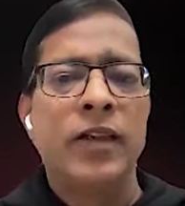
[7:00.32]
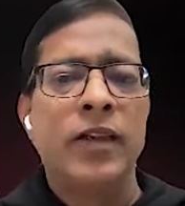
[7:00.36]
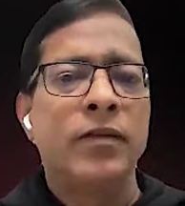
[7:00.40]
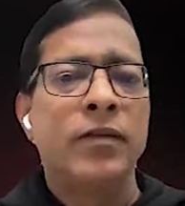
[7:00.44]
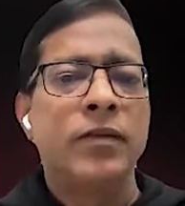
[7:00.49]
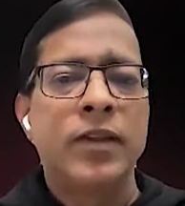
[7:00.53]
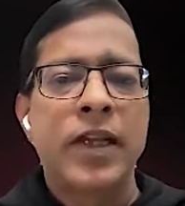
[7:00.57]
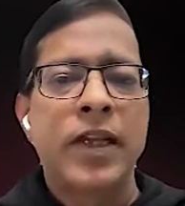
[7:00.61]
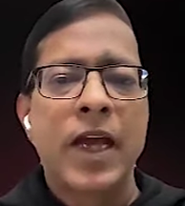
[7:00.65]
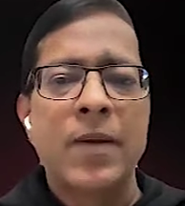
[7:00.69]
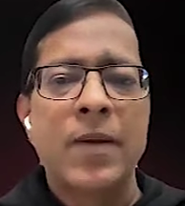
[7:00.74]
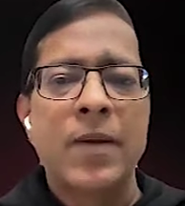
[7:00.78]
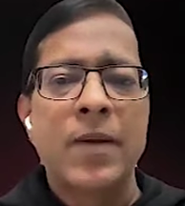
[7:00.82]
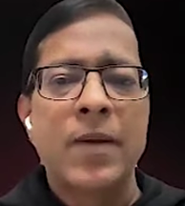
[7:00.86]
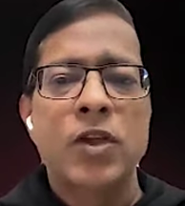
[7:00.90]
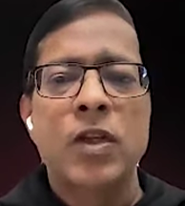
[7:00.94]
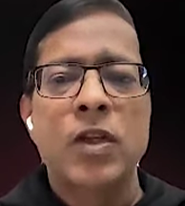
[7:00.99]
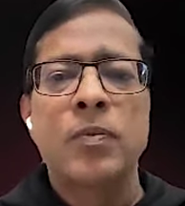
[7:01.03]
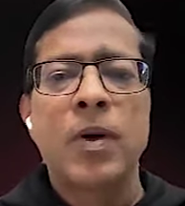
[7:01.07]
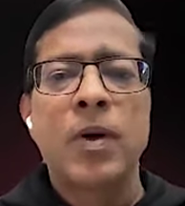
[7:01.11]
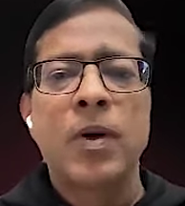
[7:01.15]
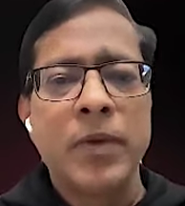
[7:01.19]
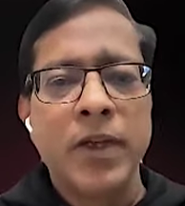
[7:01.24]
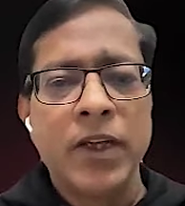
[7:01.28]
their dApps
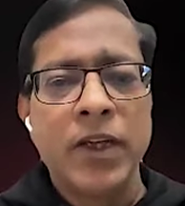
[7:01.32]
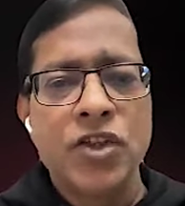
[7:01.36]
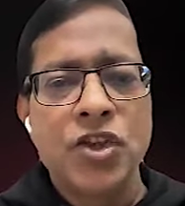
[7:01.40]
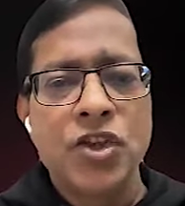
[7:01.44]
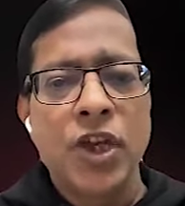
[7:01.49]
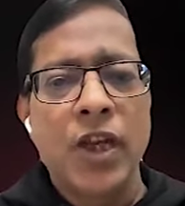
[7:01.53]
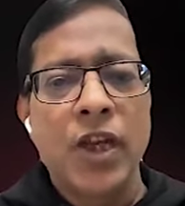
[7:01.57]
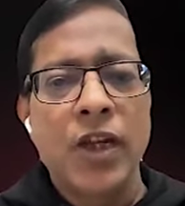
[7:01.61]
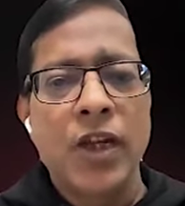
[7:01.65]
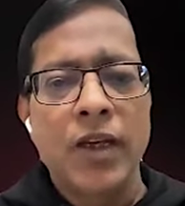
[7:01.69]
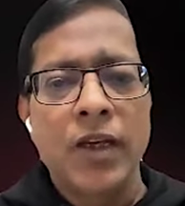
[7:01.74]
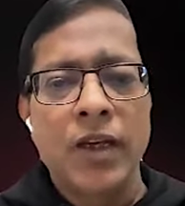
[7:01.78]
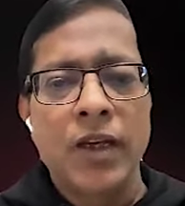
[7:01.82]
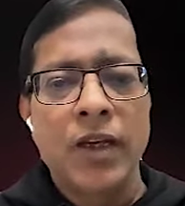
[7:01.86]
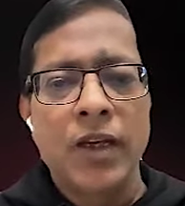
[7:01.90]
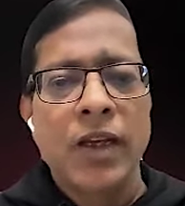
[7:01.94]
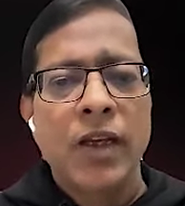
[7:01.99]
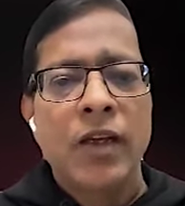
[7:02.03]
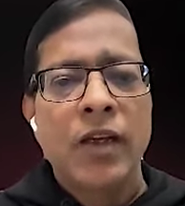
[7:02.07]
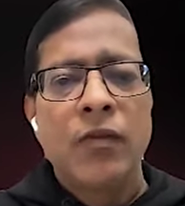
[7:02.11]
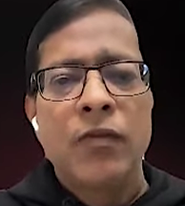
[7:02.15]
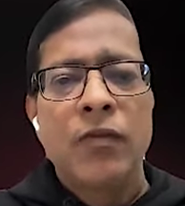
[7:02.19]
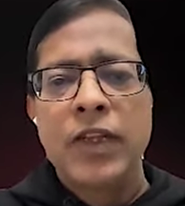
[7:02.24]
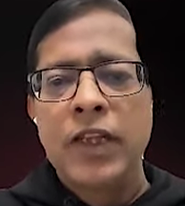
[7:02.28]
on a public chain,
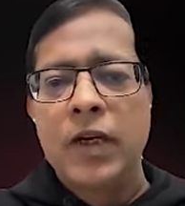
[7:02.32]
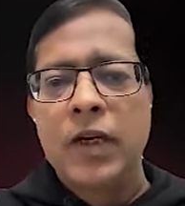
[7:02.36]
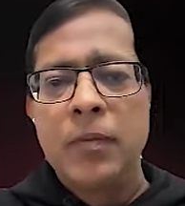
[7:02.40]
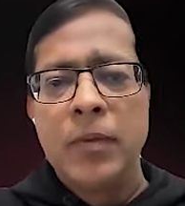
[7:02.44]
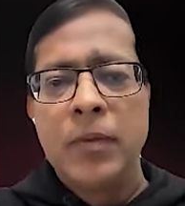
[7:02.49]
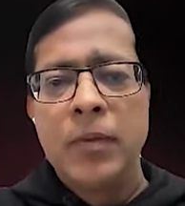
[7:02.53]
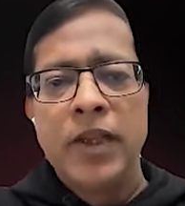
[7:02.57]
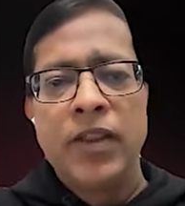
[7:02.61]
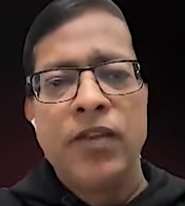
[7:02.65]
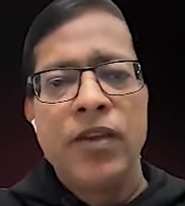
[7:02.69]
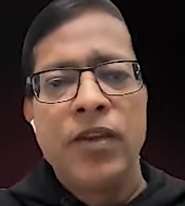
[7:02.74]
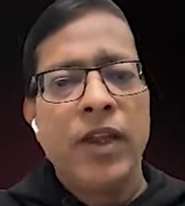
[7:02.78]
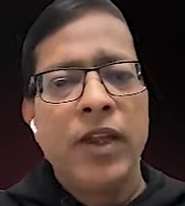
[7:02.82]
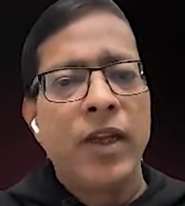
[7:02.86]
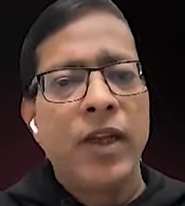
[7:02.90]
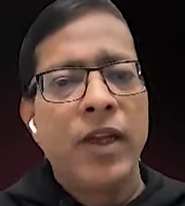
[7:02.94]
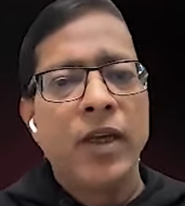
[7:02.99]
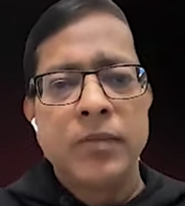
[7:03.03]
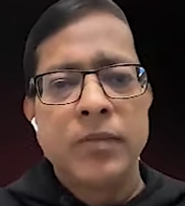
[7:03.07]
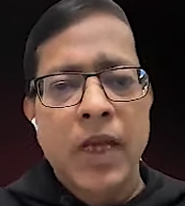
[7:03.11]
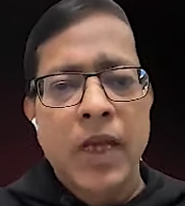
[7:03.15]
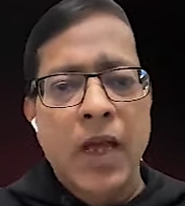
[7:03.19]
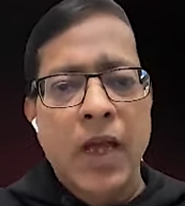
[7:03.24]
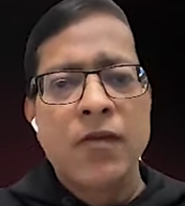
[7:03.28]
whether it be
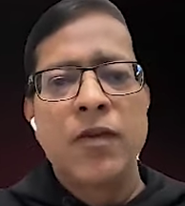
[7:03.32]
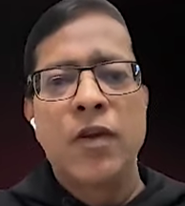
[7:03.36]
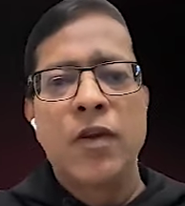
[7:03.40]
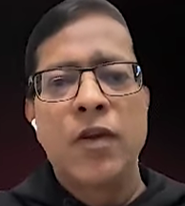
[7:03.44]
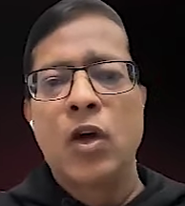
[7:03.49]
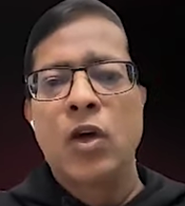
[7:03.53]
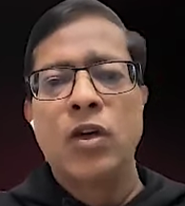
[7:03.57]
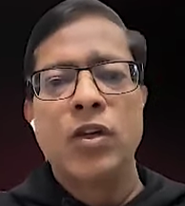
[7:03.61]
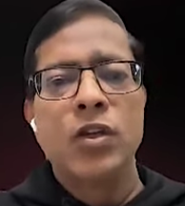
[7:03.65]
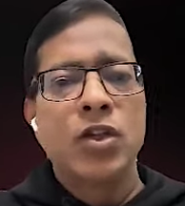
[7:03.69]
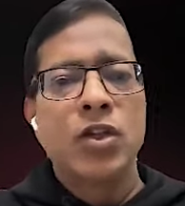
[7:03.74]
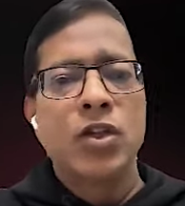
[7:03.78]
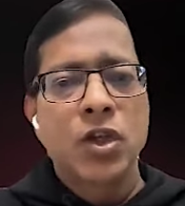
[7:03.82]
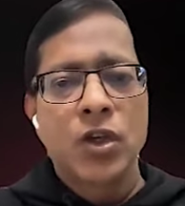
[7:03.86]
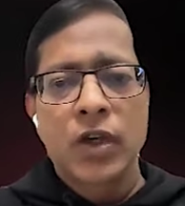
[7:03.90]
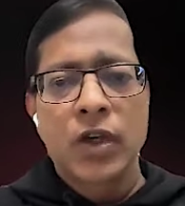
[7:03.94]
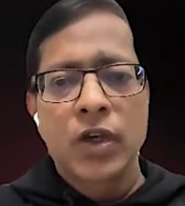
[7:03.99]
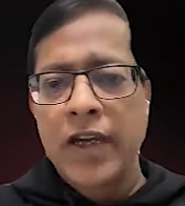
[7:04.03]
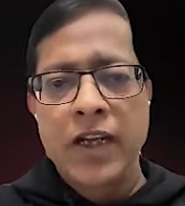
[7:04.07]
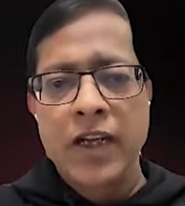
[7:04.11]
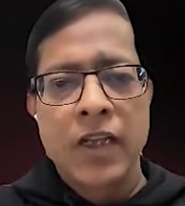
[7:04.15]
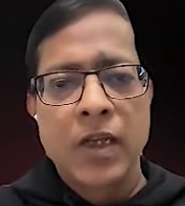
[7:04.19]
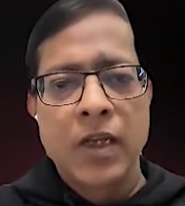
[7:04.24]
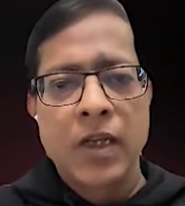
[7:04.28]
Ethereum, Avalanche,
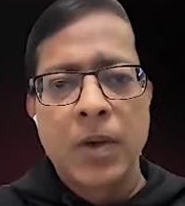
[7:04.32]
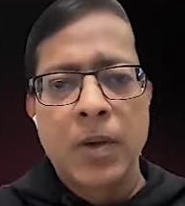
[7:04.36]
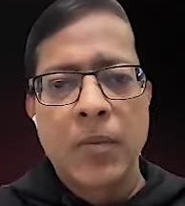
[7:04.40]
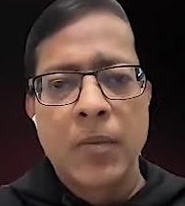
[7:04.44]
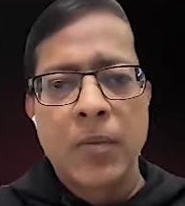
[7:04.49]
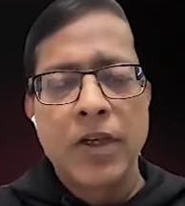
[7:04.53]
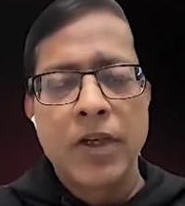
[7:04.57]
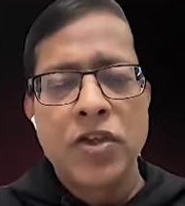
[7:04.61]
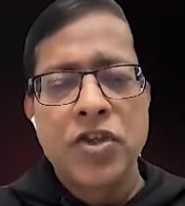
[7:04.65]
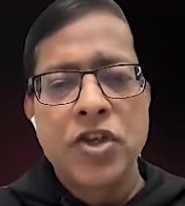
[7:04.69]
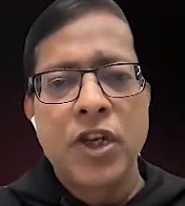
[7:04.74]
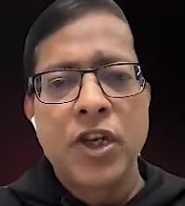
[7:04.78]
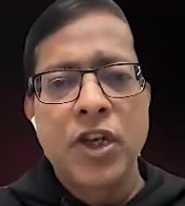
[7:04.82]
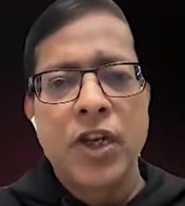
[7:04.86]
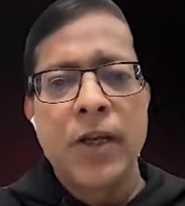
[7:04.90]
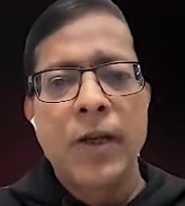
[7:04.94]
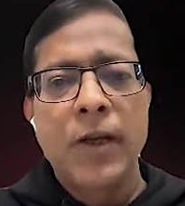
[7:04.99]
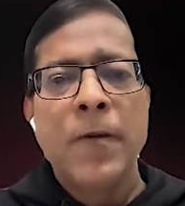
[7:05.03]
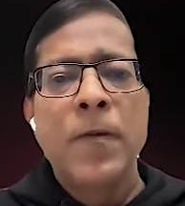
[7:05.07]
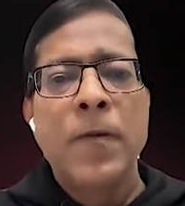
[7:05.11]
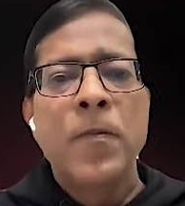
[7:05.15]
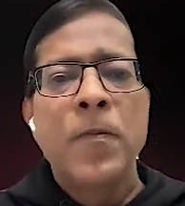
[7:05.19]
or any other public chain.